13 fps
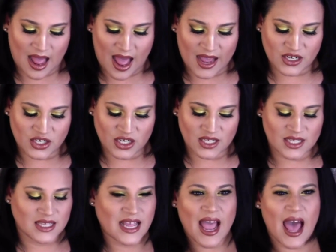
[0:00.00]

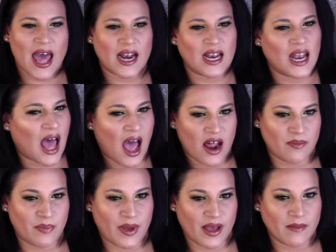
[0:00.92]
they had a lot
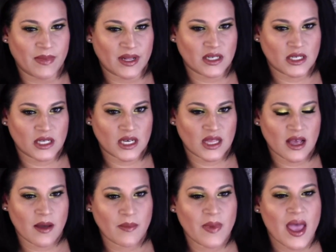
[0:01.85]
of pigment to
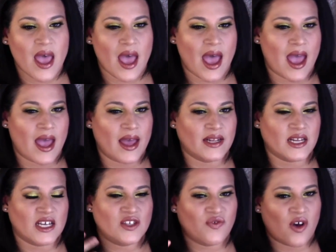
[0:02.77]
them. And
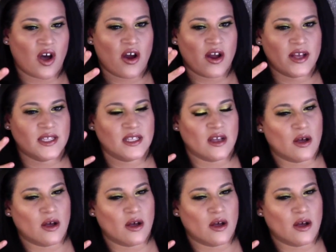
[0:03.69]
as far as